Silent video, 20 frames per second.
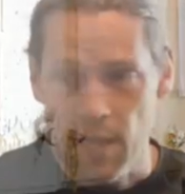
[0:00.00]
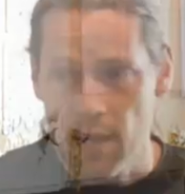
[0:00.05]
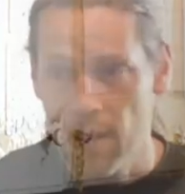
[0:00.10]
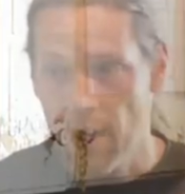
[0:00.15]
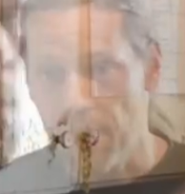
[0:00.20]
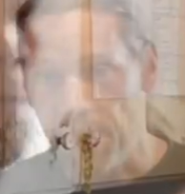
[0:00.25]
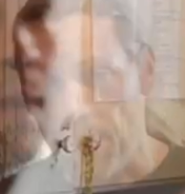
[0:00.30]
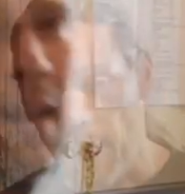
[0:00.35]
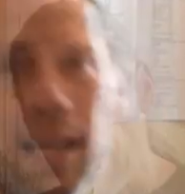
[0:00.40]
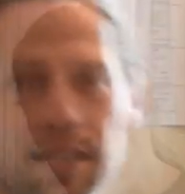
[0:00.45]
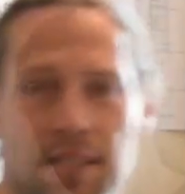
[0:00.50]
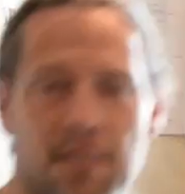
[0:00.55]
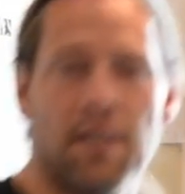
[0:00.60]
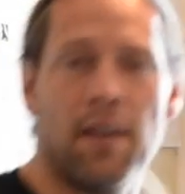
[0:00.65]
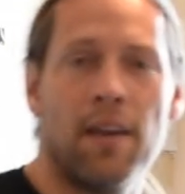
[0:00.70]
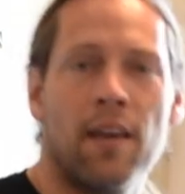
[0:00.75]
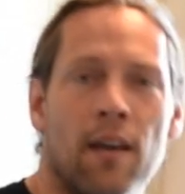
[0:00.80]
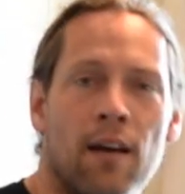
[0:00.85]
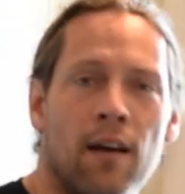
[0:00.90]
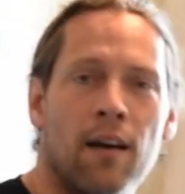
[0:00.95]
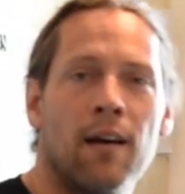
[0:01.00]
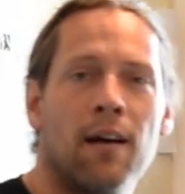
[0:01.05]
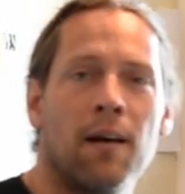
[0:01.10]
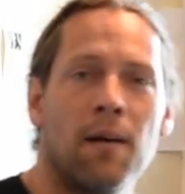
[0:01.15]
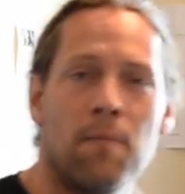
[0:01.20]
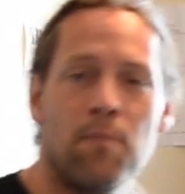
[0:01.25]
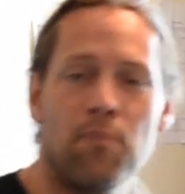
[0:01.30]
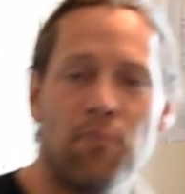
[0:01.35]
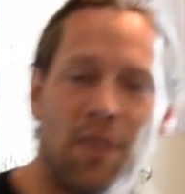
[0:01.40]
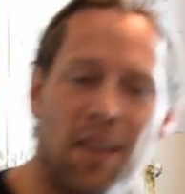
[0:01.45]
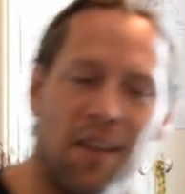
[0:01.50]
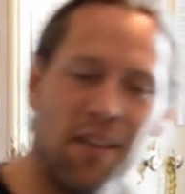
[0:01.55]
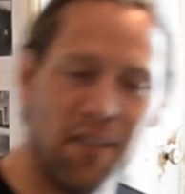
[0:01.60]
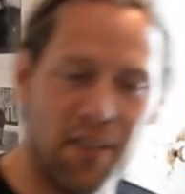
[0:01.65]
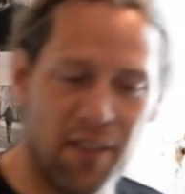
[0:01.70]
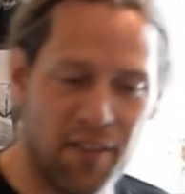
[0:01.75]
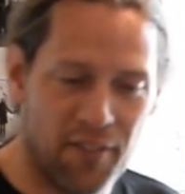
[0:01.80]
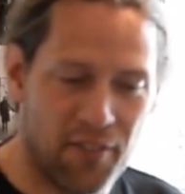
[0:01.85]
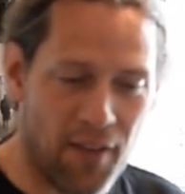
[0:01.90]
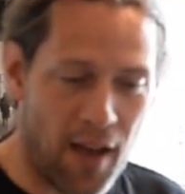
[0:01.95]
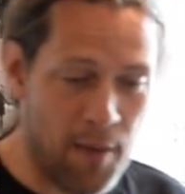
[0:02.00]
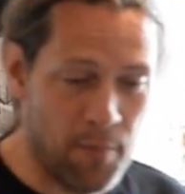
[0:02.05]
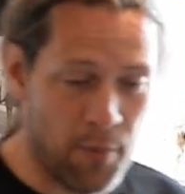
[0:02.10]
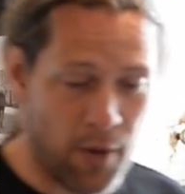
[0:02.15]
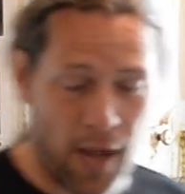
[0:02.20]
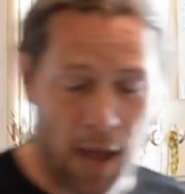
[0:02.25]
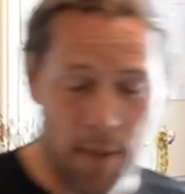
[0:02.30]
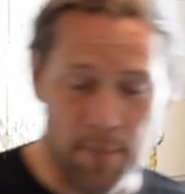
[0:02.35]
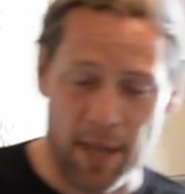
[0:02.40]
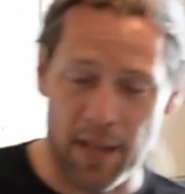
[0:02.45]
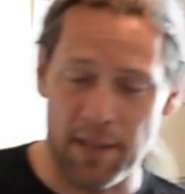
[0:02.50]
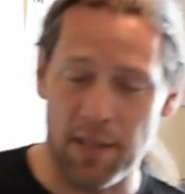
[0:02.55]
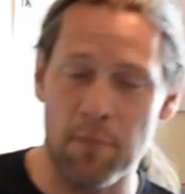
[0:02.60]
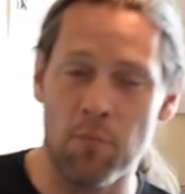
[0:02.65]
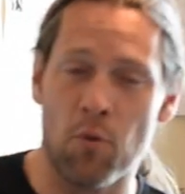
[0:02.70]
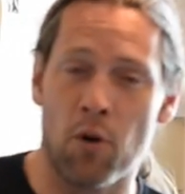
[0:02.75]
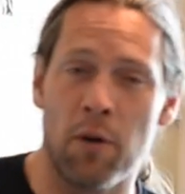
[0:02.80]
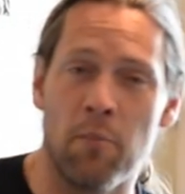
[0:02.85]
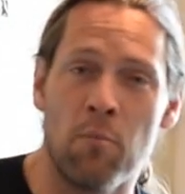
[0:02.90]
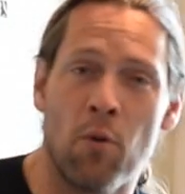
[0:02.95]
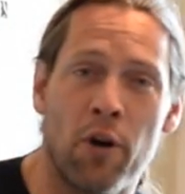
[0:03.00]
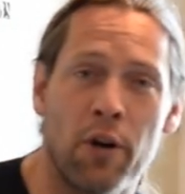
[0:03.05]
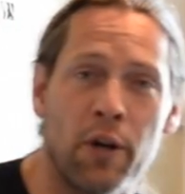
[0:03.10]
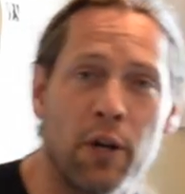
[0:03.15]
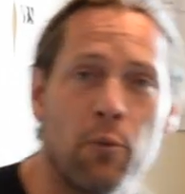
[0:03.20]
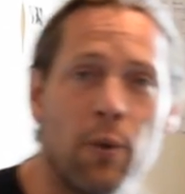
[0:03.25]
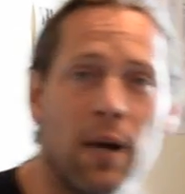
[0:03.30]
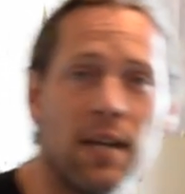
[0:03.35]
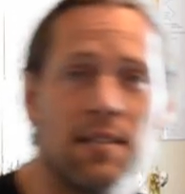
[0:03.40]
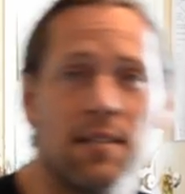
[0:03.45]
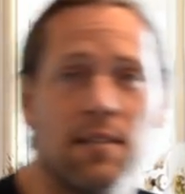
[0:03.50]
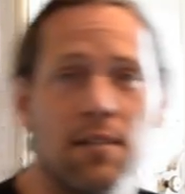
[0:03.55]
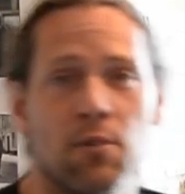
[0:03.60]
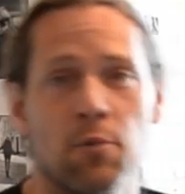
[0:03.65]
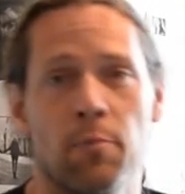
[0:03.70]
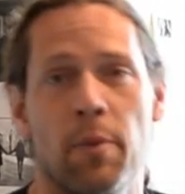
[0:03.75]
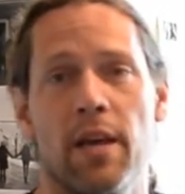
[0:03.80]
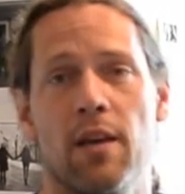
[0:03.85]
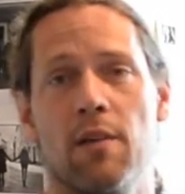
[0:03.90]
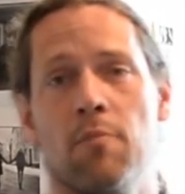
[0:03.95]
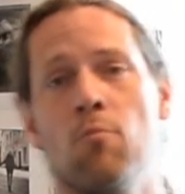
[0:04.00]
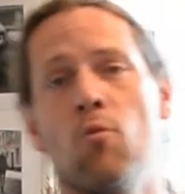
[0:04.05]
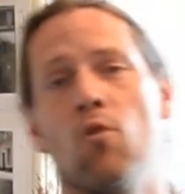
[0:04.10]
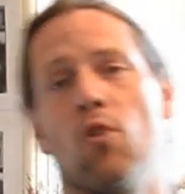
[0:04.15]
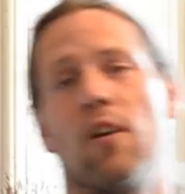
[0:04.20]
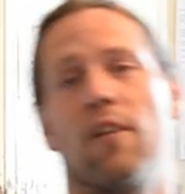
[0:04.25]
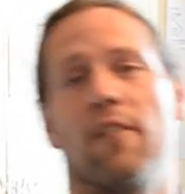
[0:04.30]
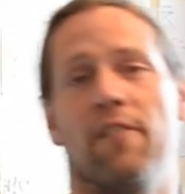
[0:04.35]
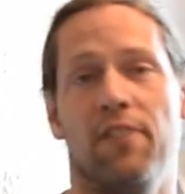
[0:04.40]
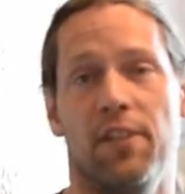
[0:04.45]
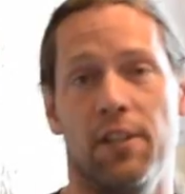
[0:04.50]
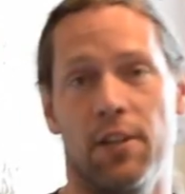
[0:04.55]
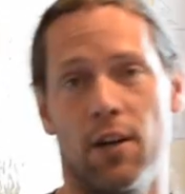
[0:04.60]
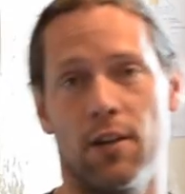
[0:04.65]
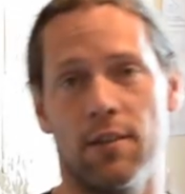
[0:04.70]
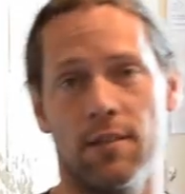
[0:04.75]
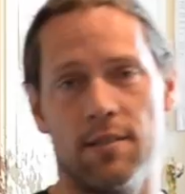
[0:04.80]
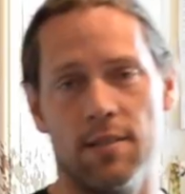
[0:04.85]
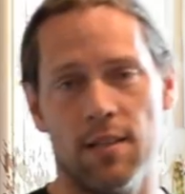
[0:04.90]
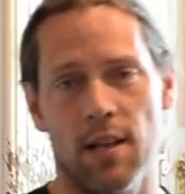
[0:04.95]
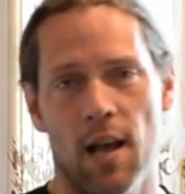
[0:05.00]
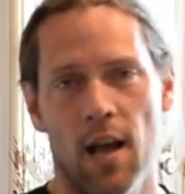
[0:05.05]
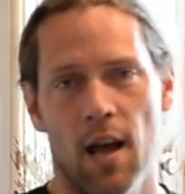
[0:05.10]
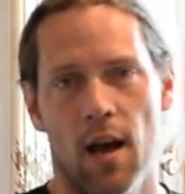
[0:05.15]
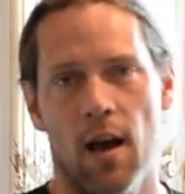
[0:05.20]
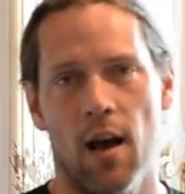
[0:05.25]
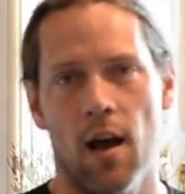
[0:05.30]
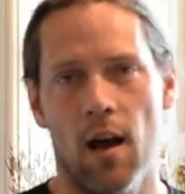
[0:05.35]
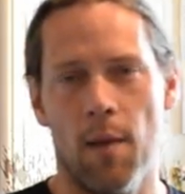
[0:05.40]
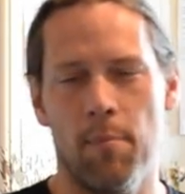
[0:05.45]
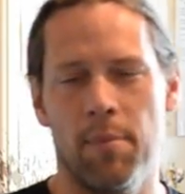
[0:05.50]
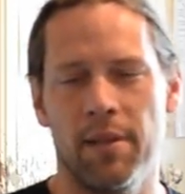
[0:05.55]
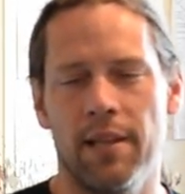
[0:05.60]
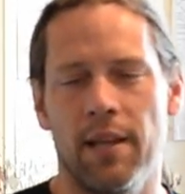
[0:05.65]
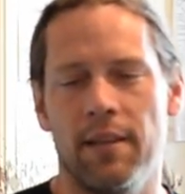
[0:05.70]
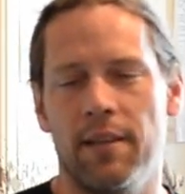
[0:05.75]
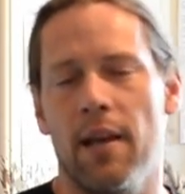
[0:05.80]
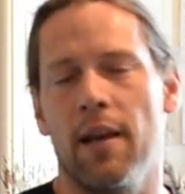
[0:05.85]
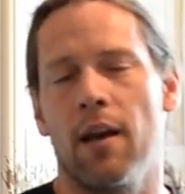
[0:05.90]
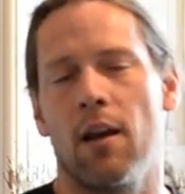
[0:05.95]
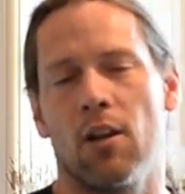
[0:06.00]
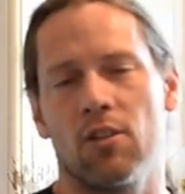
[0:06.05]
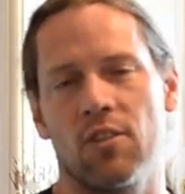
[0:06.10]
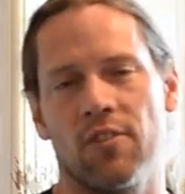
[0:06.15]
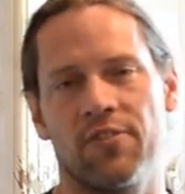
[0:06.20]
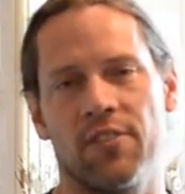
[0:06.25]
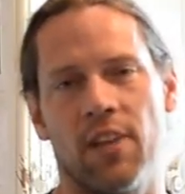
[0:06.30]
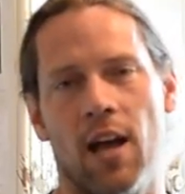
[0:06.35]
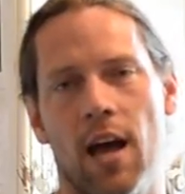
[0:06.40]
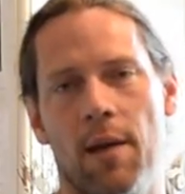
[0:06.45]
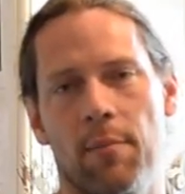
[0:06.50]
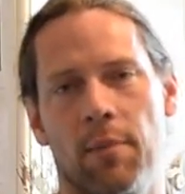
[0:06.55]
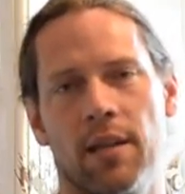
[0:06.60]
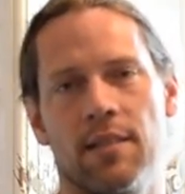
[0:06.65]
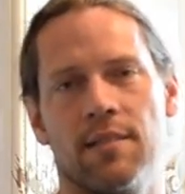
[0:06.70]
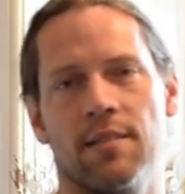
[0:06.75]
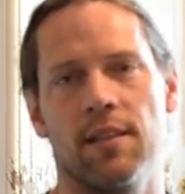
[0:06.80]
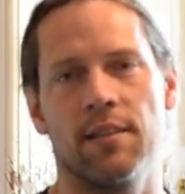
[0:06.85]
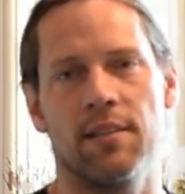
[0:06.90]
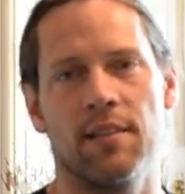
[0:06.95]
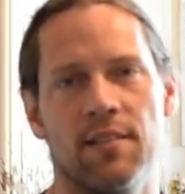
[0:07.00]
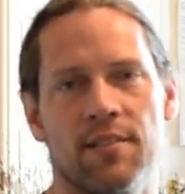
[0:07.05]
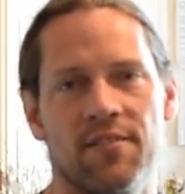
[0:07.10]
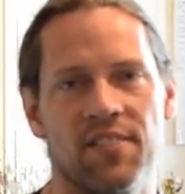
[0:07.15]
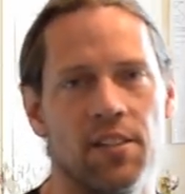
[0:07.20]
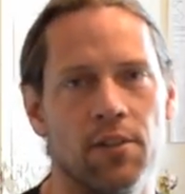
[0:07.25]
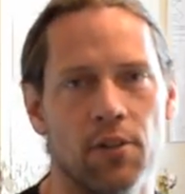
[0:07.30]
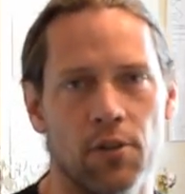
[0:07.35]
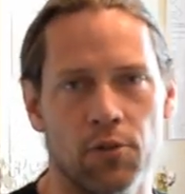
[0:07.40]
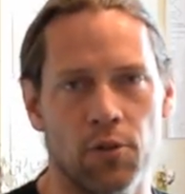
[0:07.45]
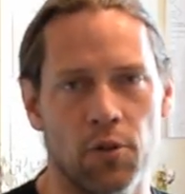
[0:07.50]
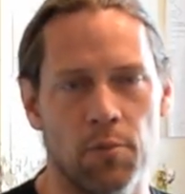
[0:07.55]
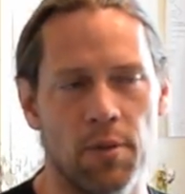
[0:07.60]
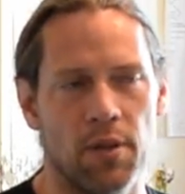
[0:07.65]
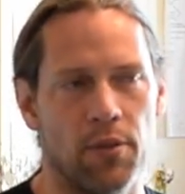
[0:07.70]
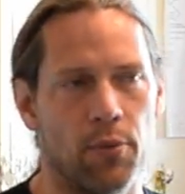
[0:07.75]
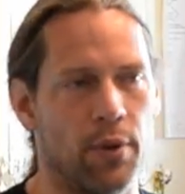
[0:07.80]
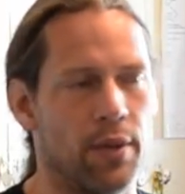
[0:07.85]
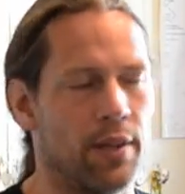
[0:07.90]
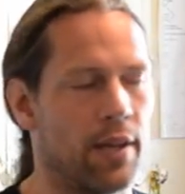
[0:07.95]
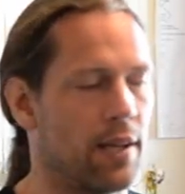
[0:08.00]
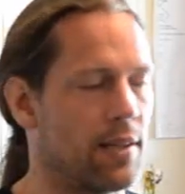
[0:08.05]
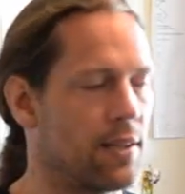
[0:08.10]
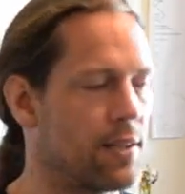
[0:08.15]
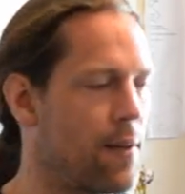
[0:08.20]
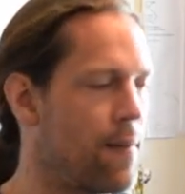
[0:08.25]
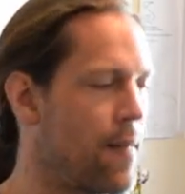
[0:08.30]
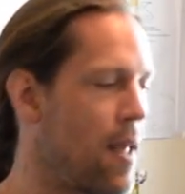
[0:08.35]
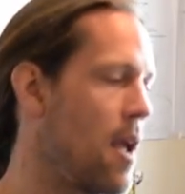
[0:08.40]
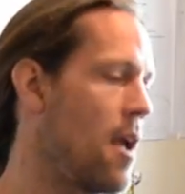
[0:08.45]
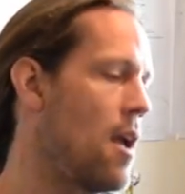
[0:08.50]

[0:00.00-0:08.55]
One last thing, um, if I'm, I'm getting more and more requests to make more videos, uh, but they take a lot of time. Let's say this video took me three days.